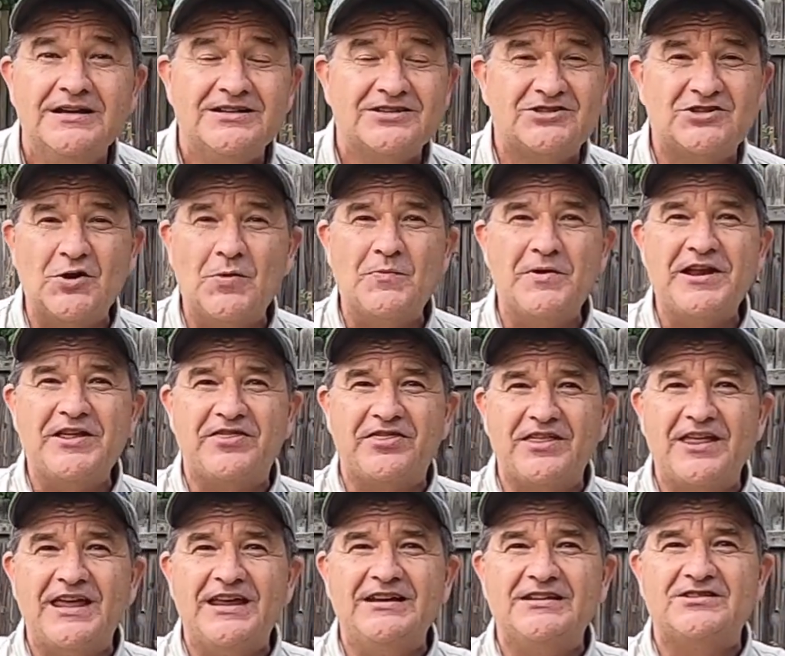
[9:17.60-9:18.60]
So many
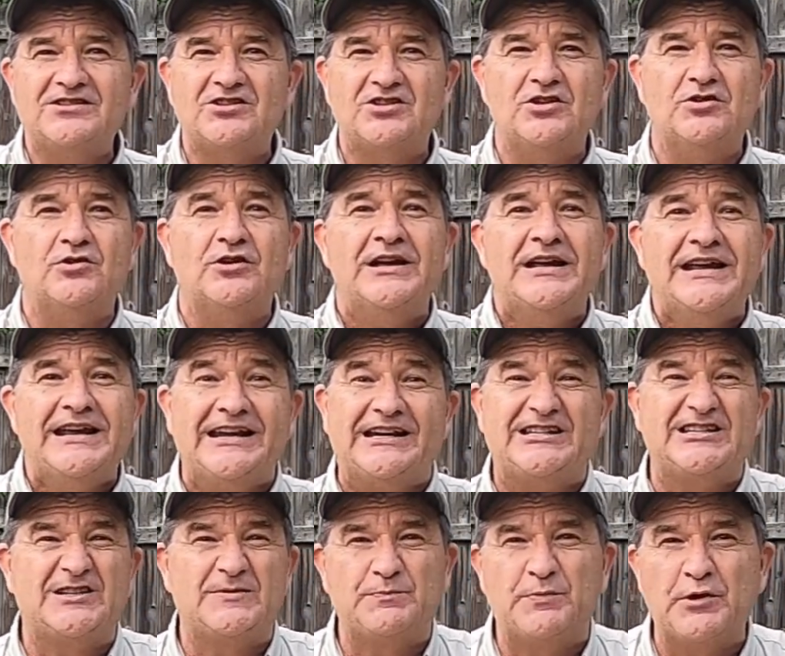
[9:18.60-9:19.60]
things to
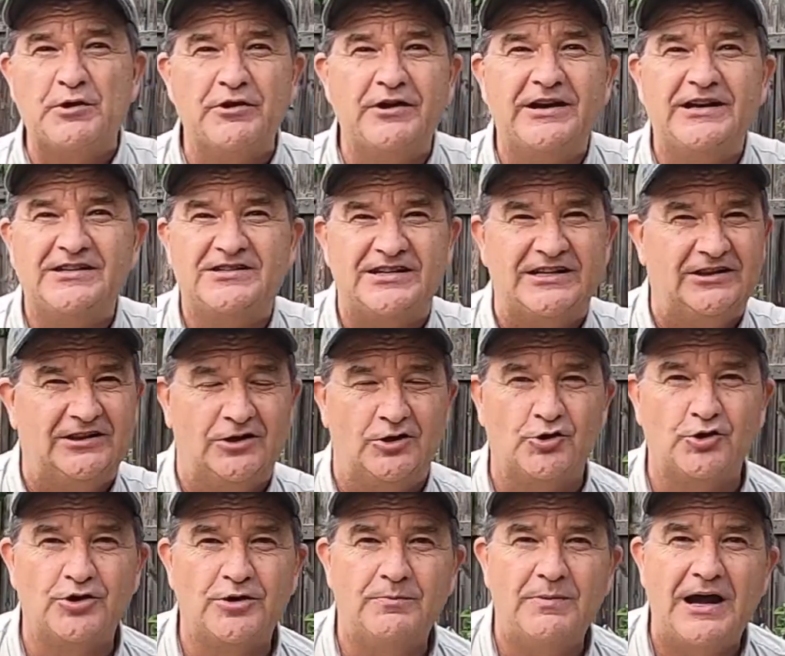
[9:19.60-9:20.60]
experience and
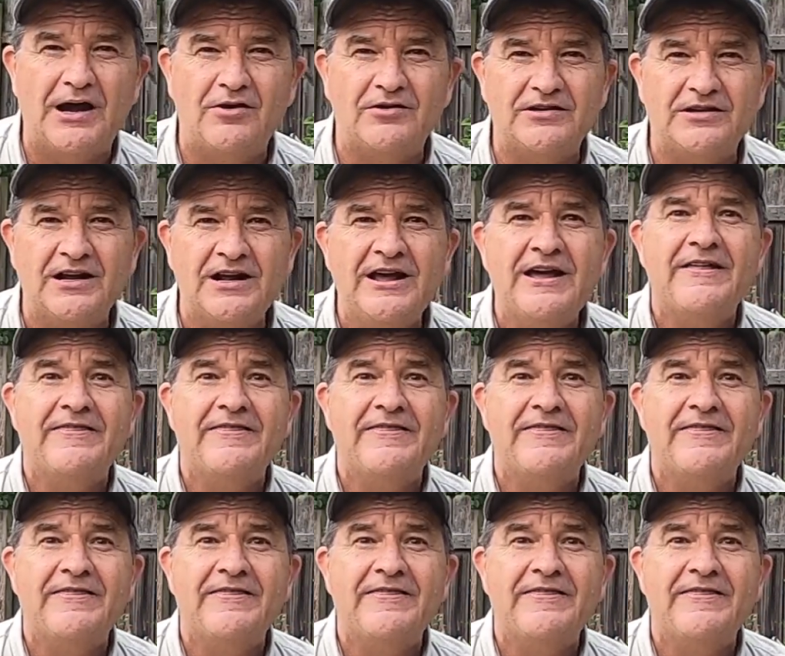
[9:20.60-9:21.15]
learn about.